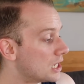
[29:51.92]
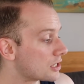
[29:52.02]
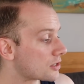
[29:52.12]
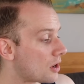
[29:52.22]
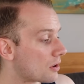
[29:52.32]

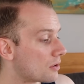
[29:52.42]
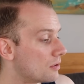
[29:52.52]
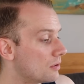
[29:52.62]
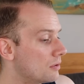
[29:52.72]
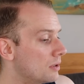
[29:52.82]

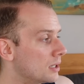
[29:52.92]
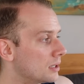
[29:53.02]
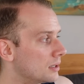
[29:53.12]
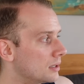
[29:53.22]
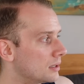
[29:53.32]
So
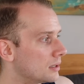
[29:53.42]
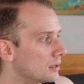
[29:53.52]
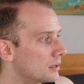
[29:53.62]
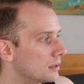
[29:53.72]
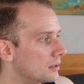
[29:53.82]

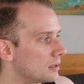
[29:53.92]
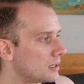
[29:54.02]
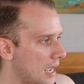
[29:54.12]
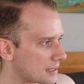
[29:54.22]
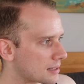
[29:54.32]

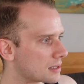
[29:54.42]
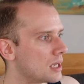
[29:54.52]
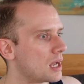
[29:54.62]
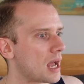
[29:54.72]
Yes,